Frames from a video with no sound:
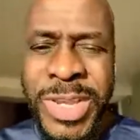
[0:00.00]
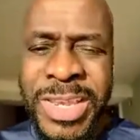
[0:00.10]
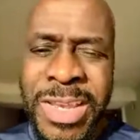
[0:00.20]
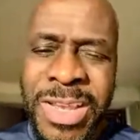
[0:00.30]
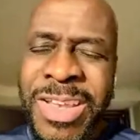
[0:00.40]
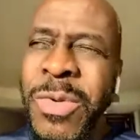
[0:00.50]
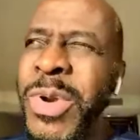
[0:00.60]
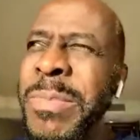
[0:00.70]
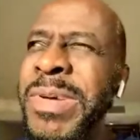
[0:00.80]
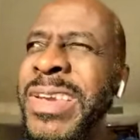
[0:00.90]
We
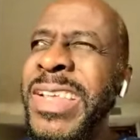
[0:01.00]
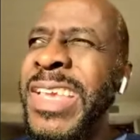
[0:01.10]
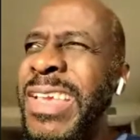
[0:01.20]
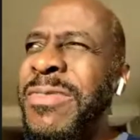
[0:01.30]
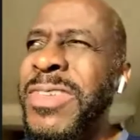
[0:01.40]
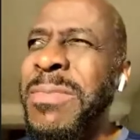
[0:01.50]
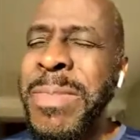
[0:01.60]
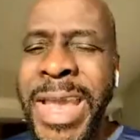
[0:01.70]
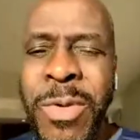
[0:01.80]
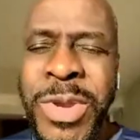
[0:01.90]
believe,
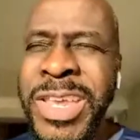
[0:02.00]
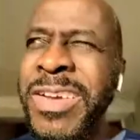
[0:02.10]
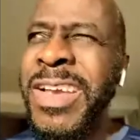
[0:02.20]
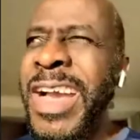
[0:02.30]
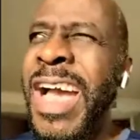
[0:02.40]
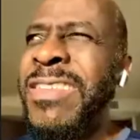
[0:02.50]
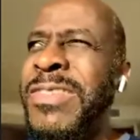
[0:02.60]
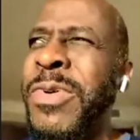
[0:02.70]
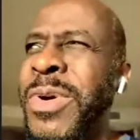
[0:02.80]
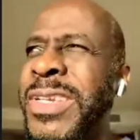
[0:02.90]
man. We hear
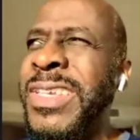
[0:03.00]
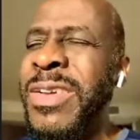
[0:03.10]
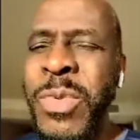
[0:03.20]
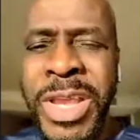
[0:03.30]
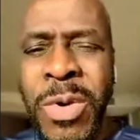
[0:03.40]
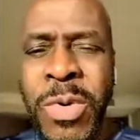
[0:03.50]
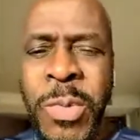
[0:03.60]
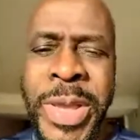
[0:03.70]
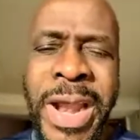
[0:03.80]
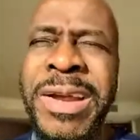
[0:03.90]
God's voice and we go
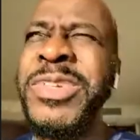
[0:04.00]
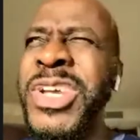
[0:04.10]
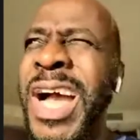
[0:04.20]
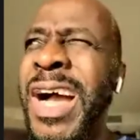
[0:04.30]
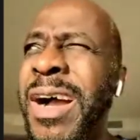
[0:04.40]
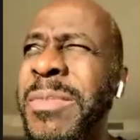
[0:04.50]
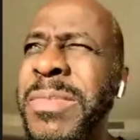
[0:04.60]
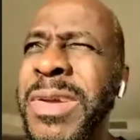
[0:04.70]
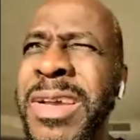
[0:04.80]
quit our job.